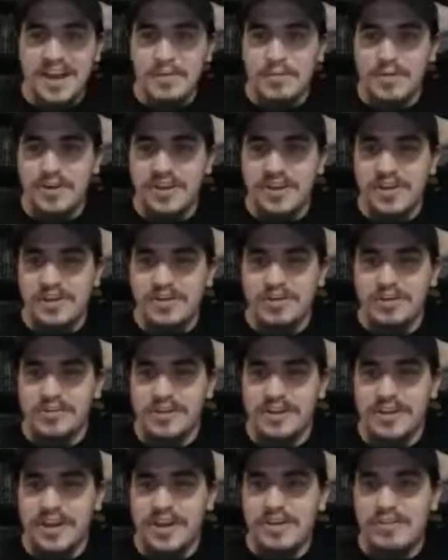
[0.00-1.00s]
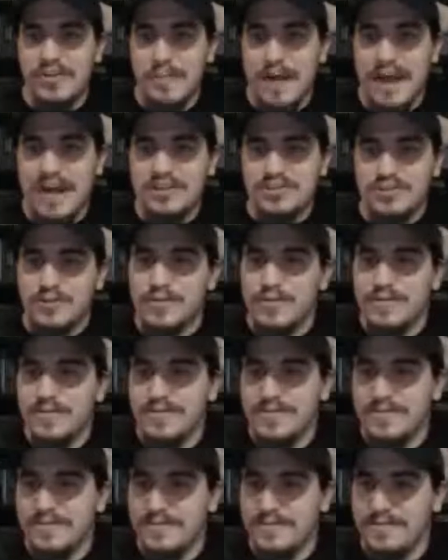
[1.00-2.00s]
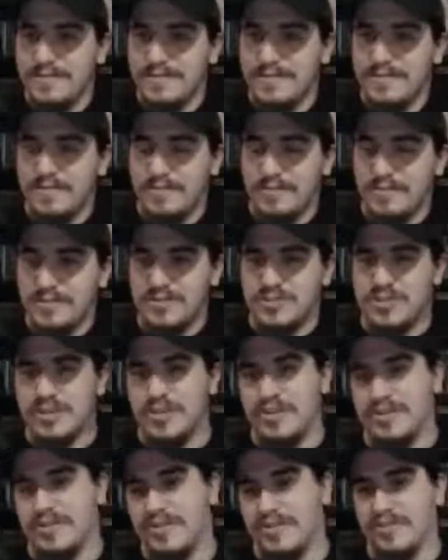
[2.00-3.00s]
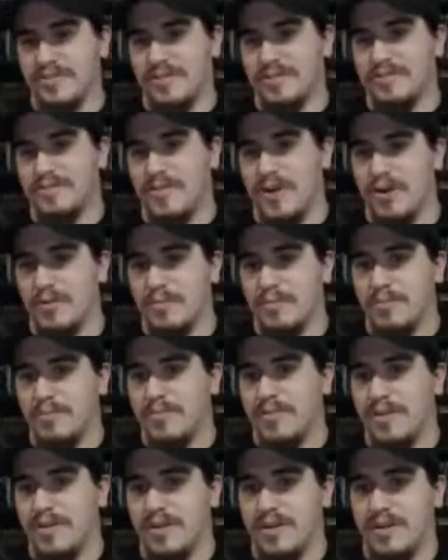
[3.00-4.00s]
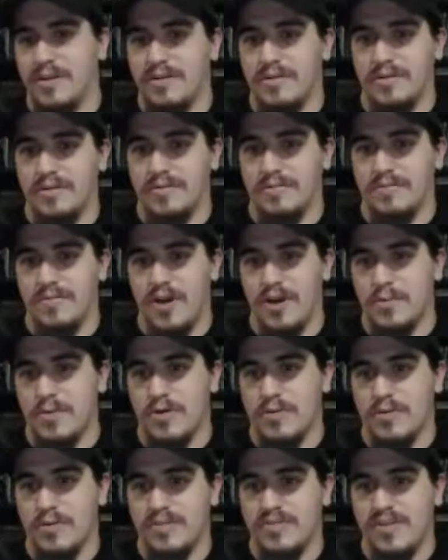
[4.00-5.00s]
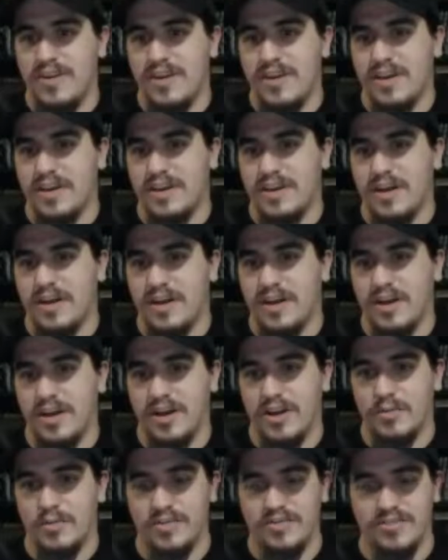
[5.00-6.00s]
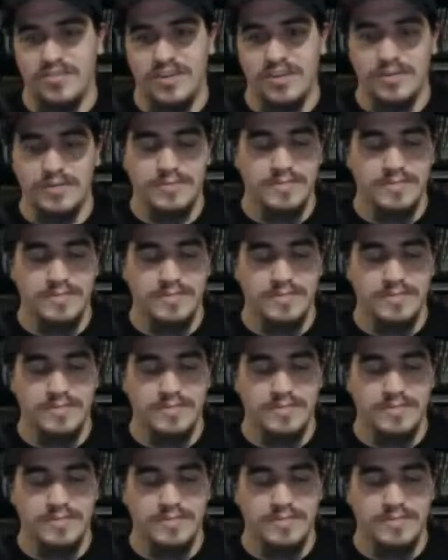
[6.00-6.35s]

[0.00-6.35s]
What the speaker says: one here called an Angry Badger, which is fireball whiskey and honey whiskey.